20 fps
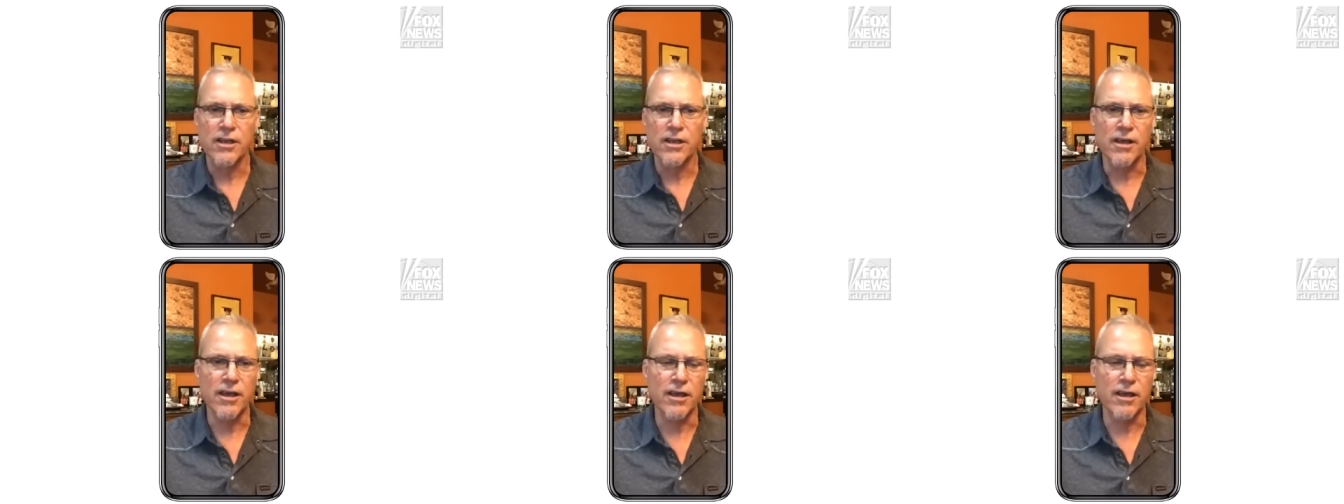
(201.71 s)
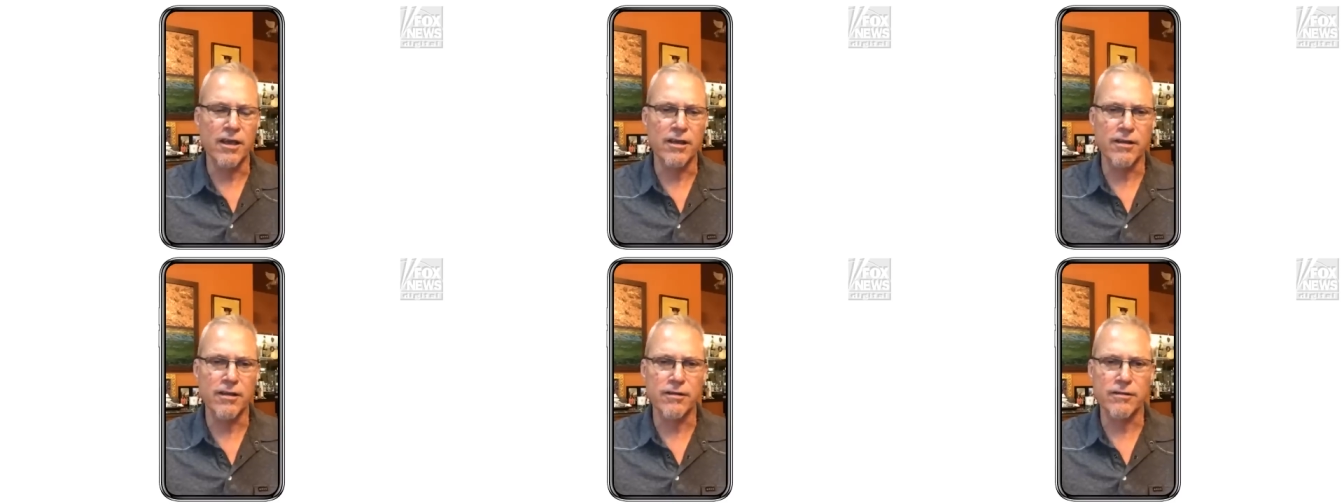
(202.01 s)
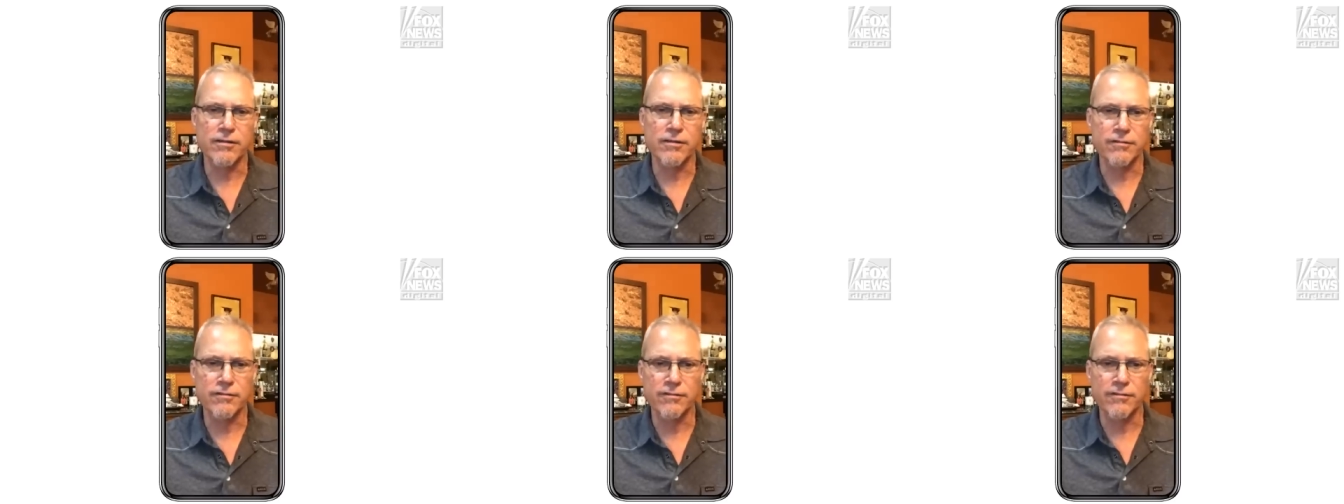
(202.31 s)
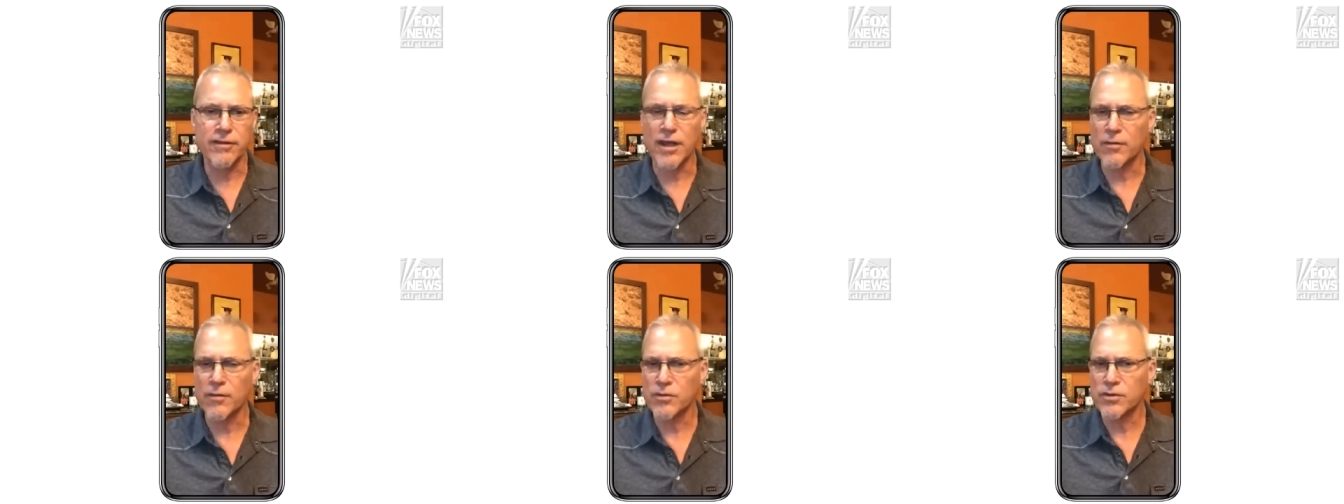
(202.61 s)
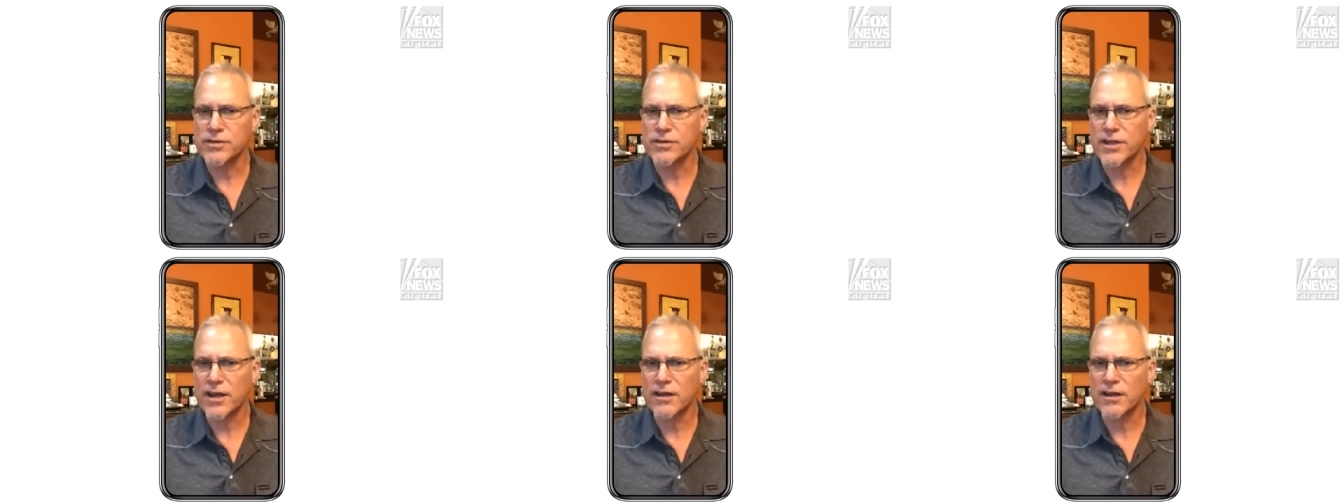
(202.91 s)
And that
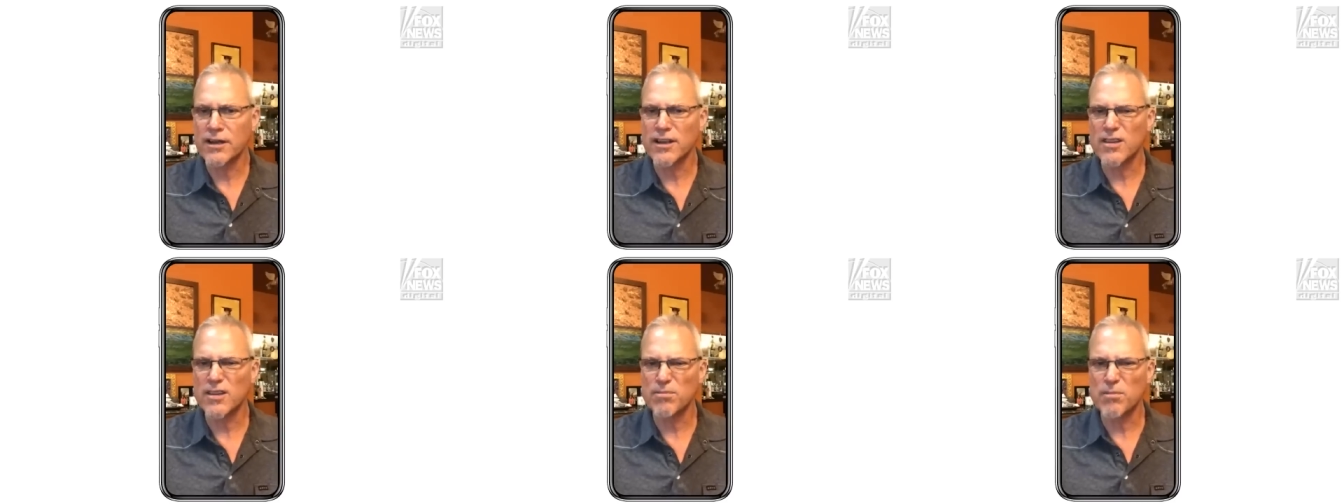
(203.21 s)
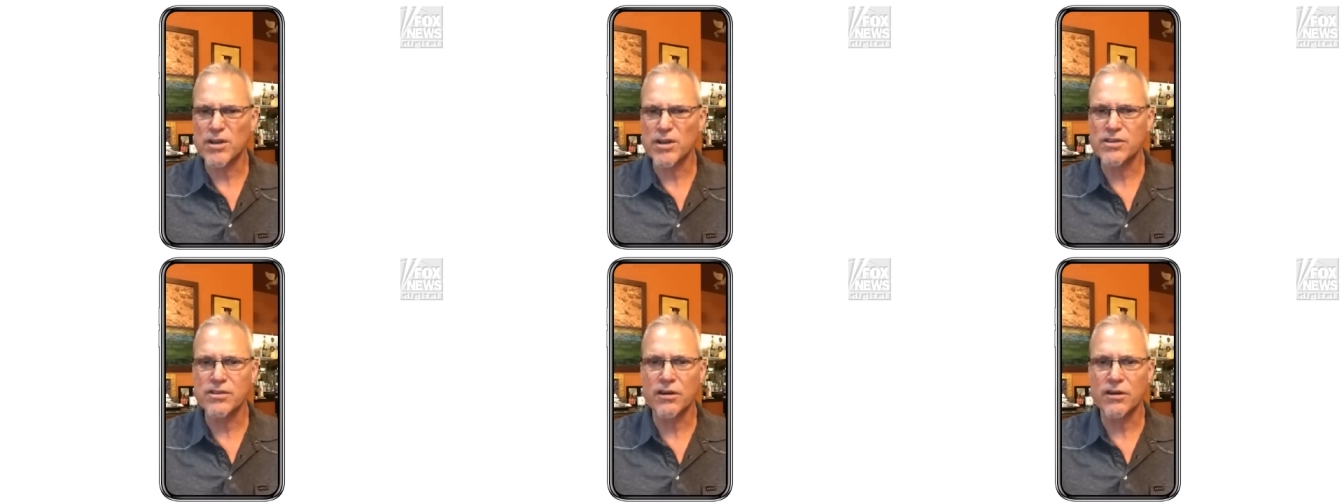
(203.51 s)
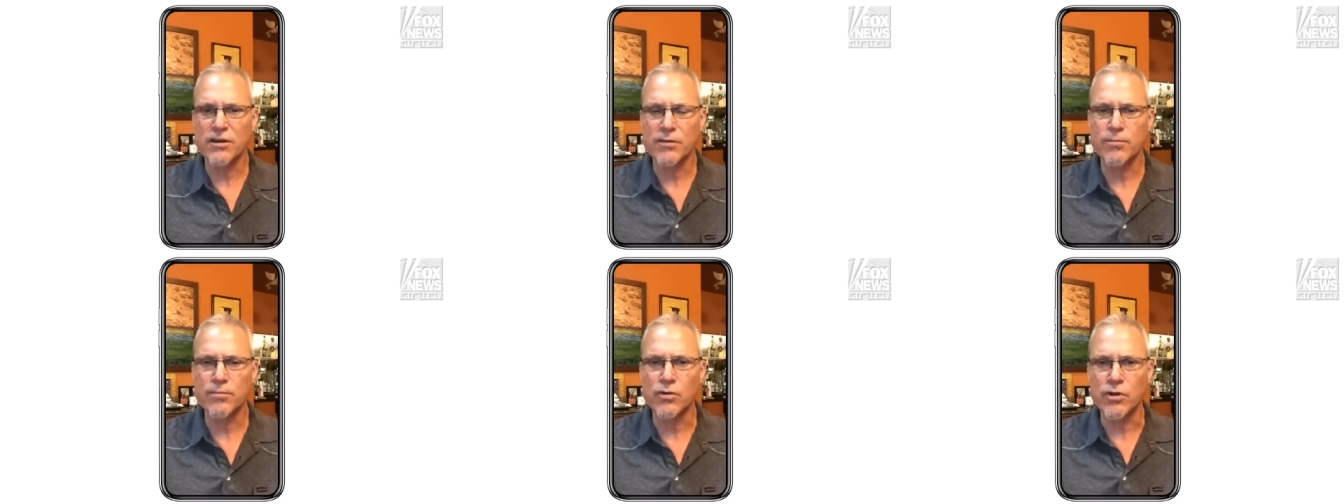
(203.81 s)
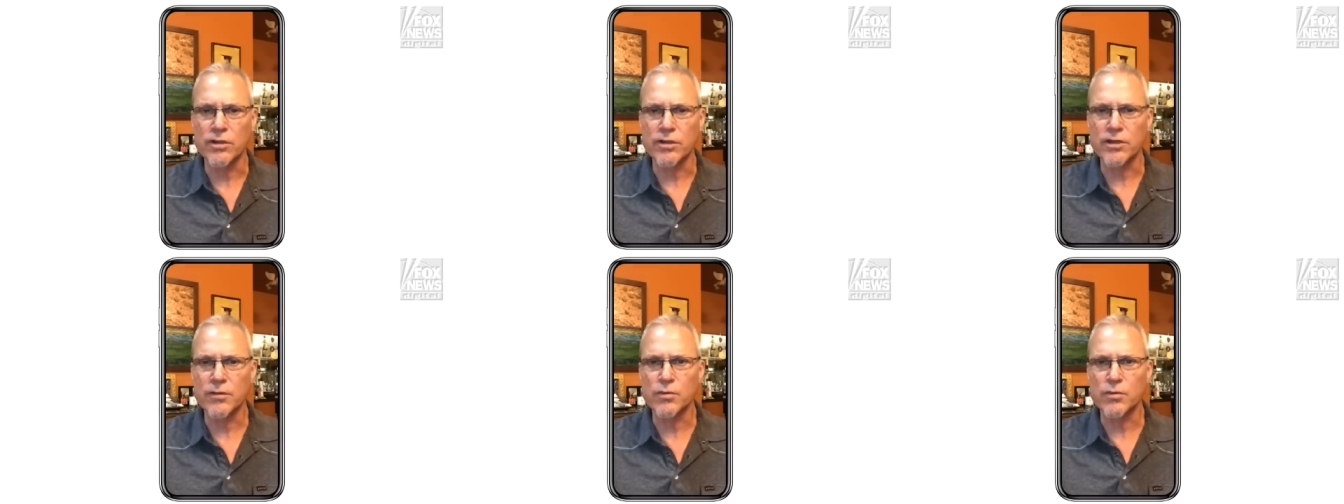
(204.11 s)
was kind of like my starting point.